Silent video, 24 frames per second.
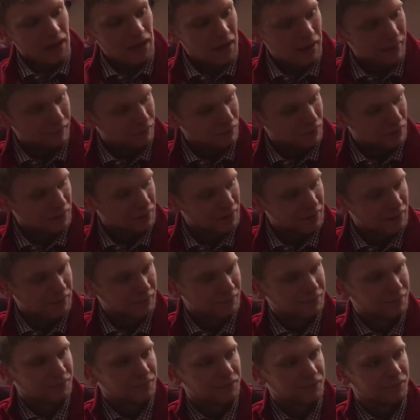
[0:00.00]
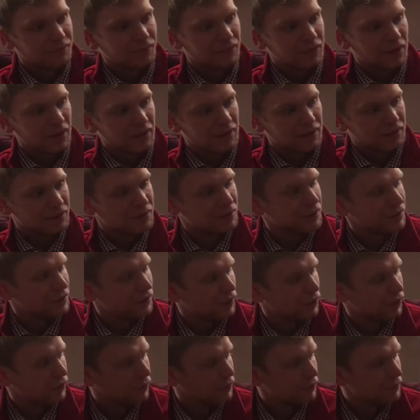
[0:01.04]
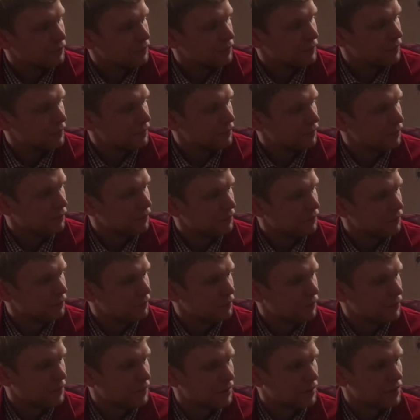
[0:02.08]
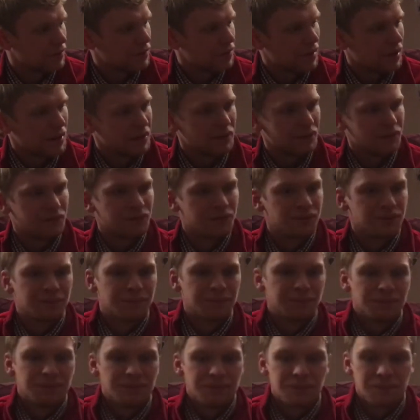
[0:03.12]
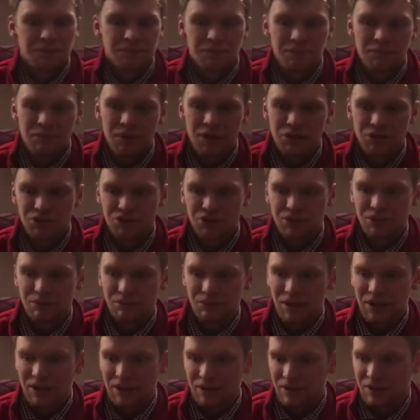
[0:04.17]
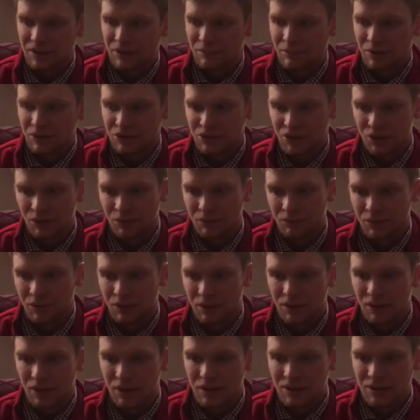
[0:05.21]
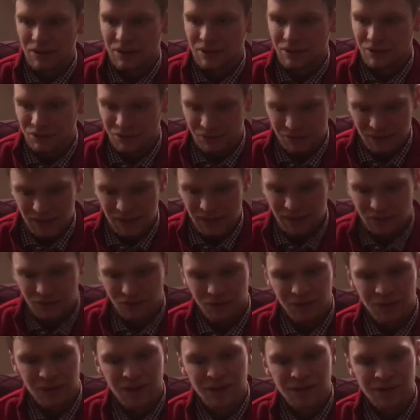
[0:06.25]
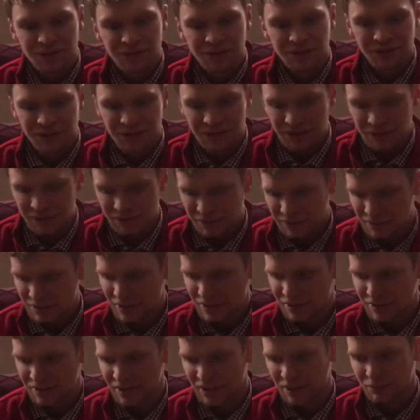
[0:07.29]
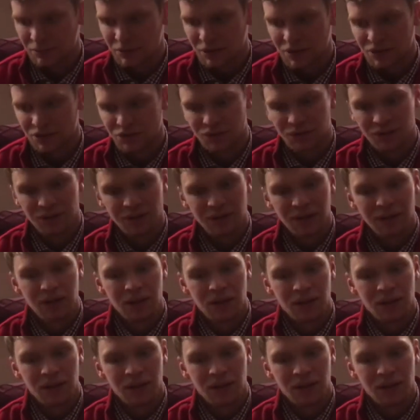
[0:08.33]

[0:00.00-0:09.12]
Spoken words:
I haven't really, like, you know, kind of mentioned him lately on my channel, but he's sadly not here to see this celebration.